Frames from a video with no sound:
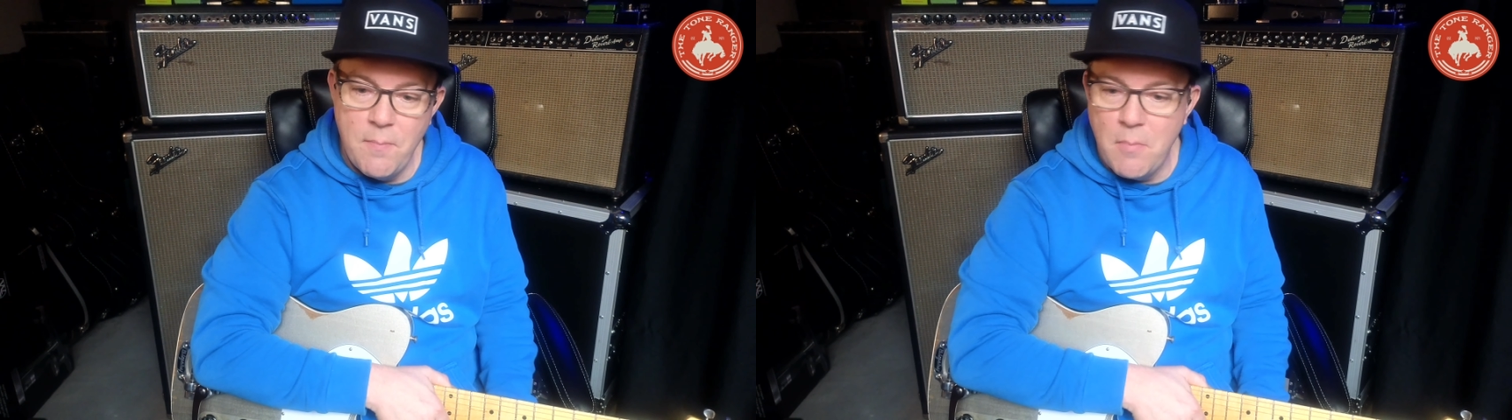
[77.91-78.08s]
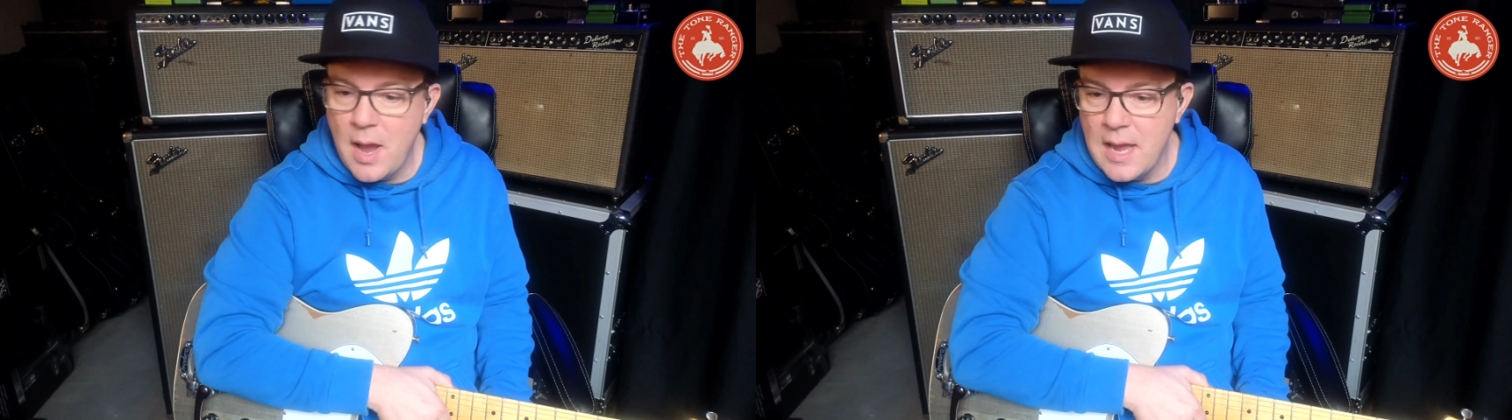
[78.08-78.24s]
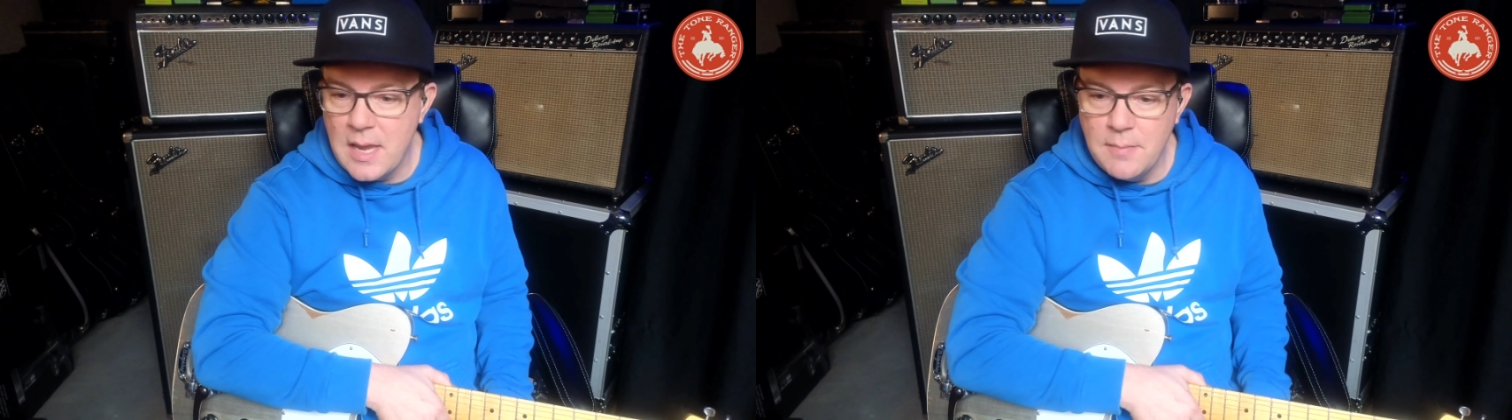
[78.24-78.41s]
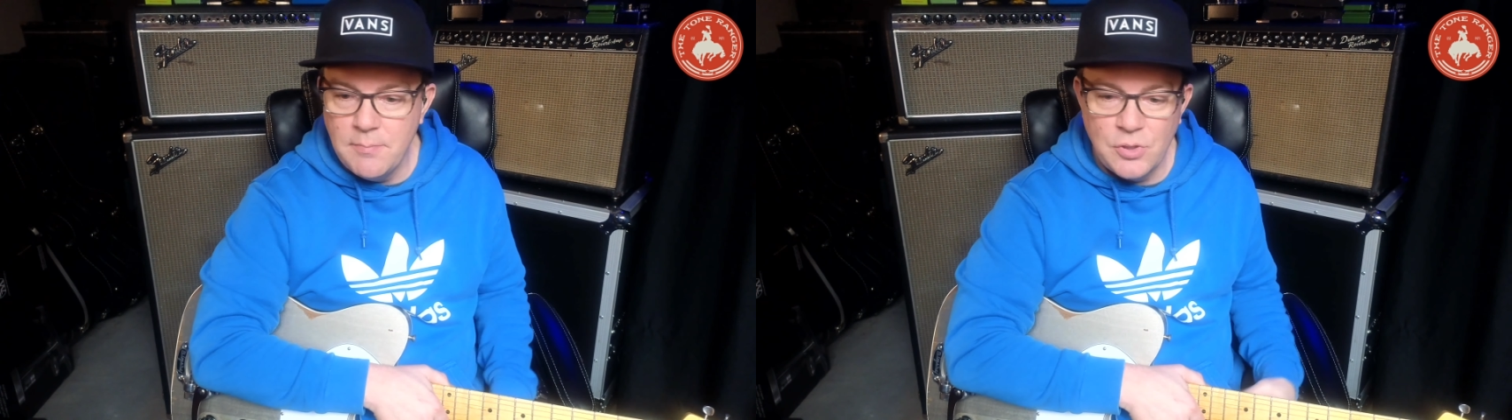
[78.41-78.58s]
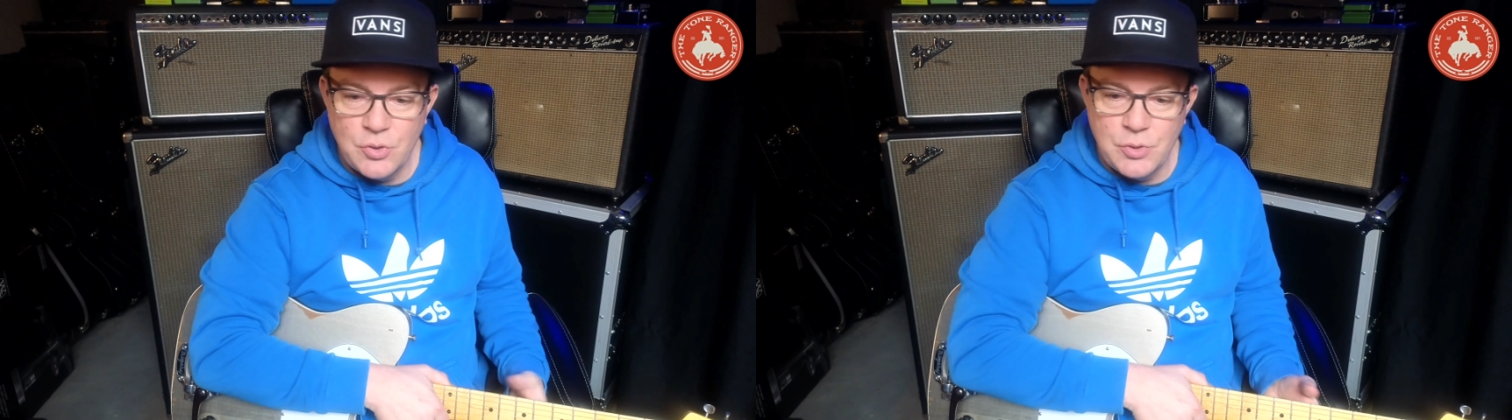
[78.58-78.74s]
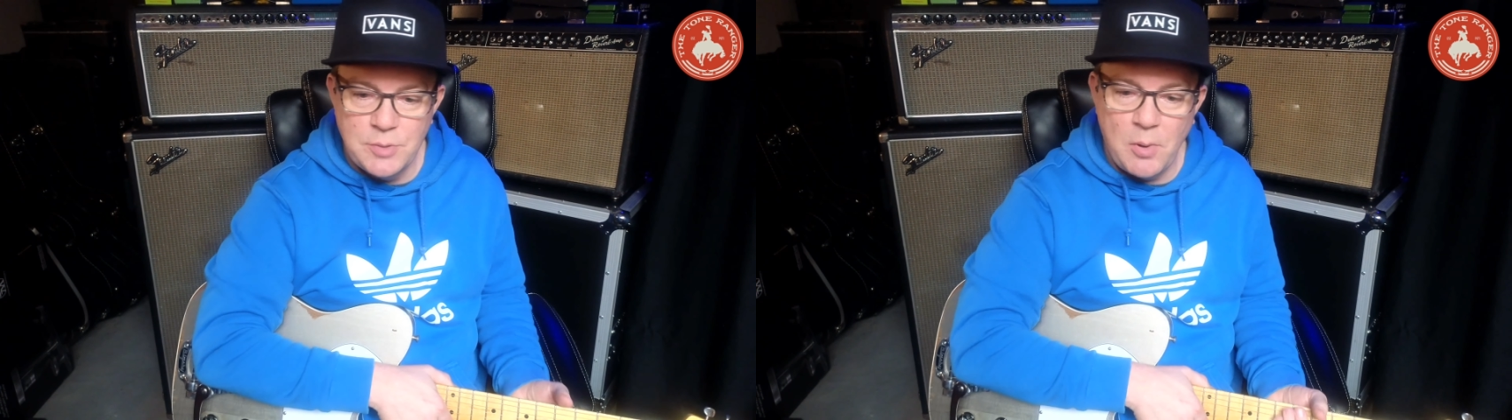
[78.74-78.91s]
my
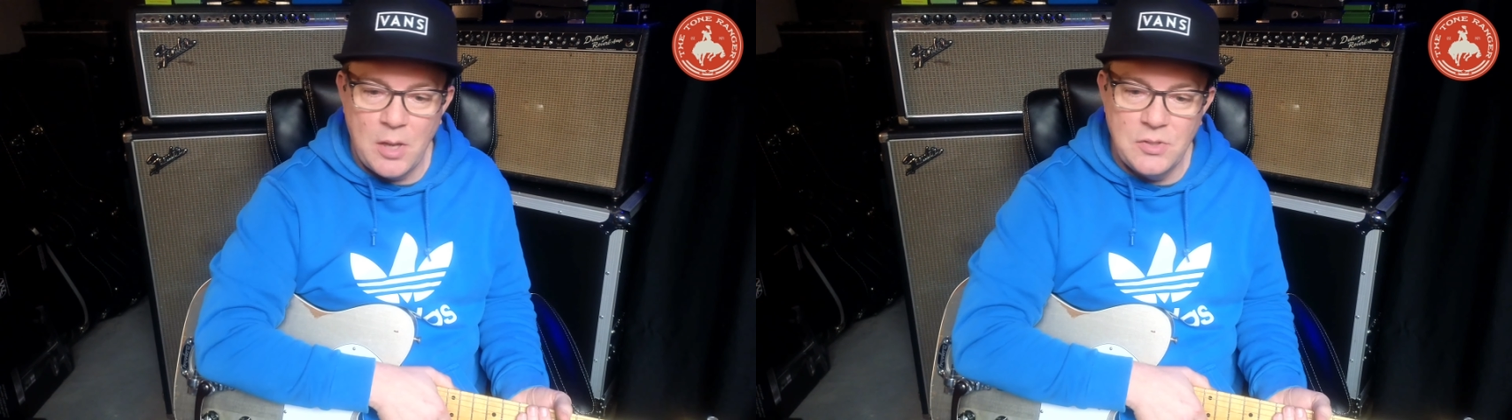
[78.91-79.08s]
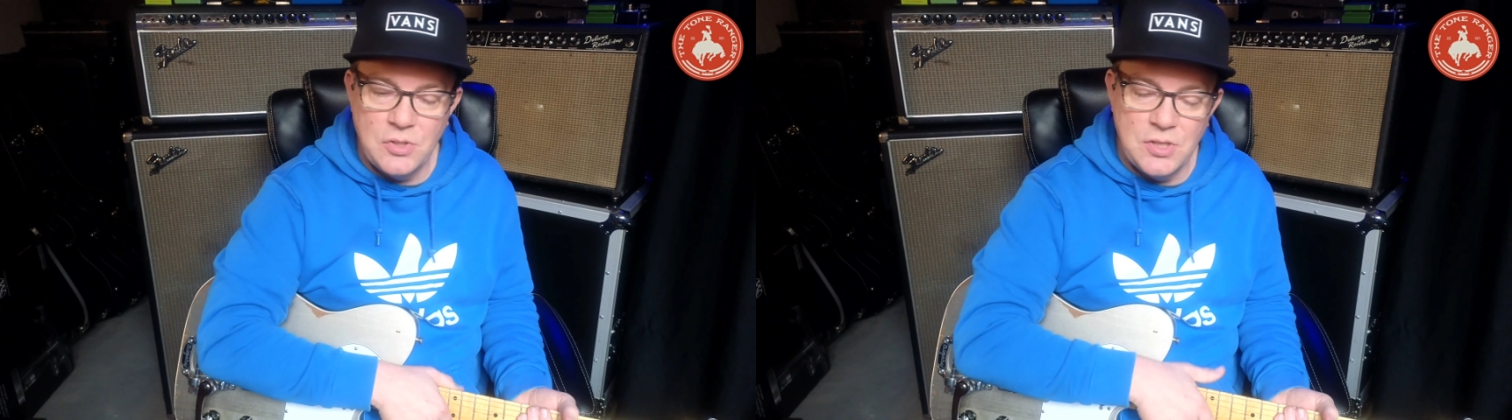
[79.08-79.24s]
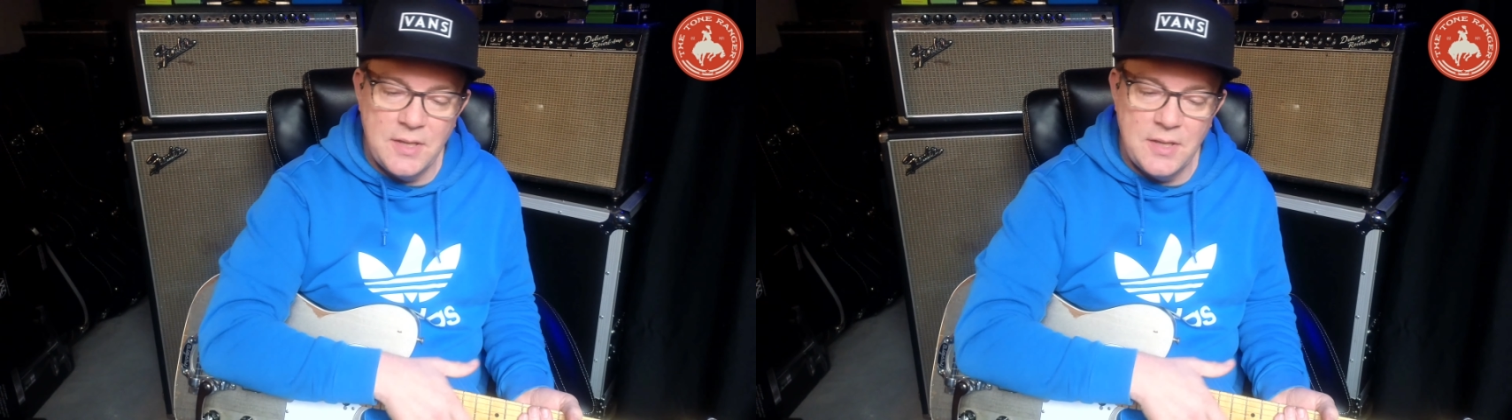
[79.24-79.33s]
impulse responses.